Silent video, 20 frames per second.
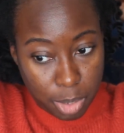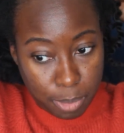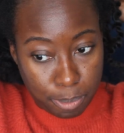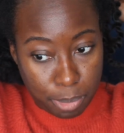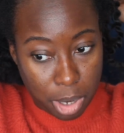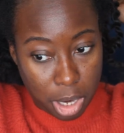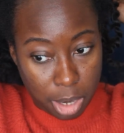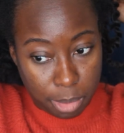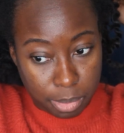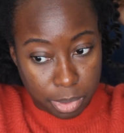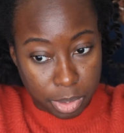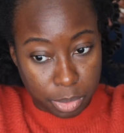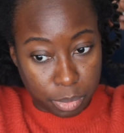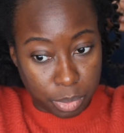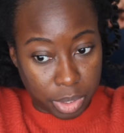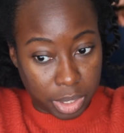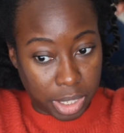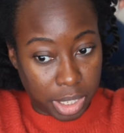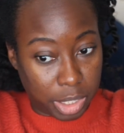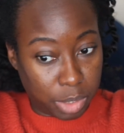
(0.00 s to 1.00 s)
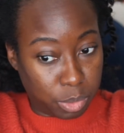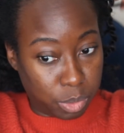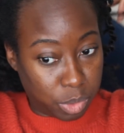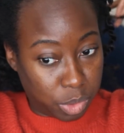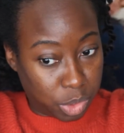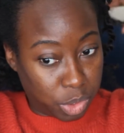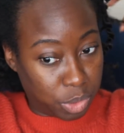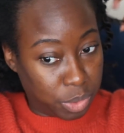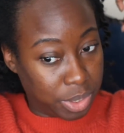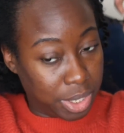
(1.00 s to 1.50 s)
Probably what I will
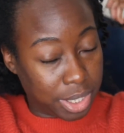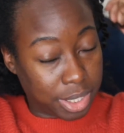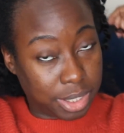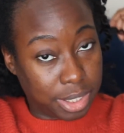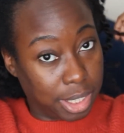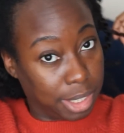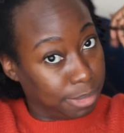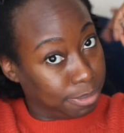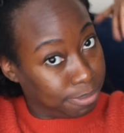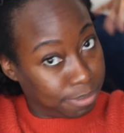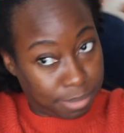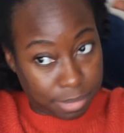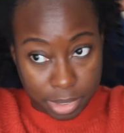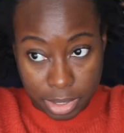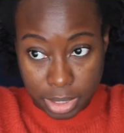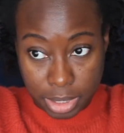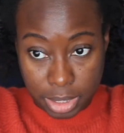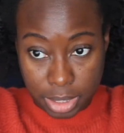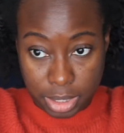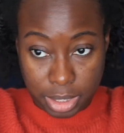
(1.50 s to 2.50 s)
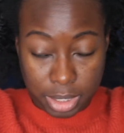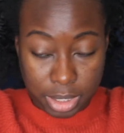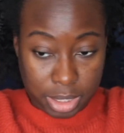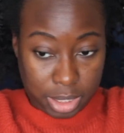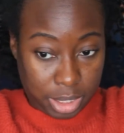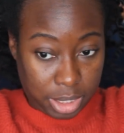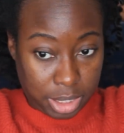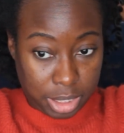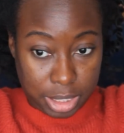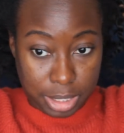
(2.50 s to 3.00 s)
do next time,
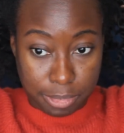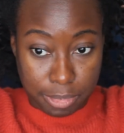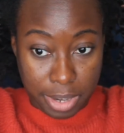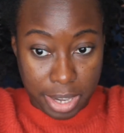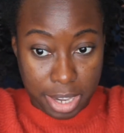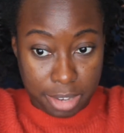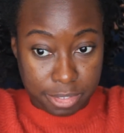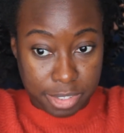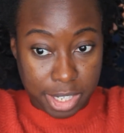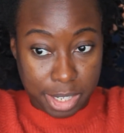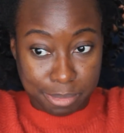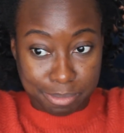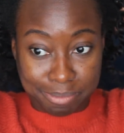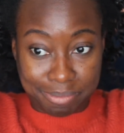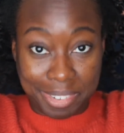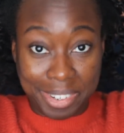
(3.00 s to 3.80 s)
if I have time.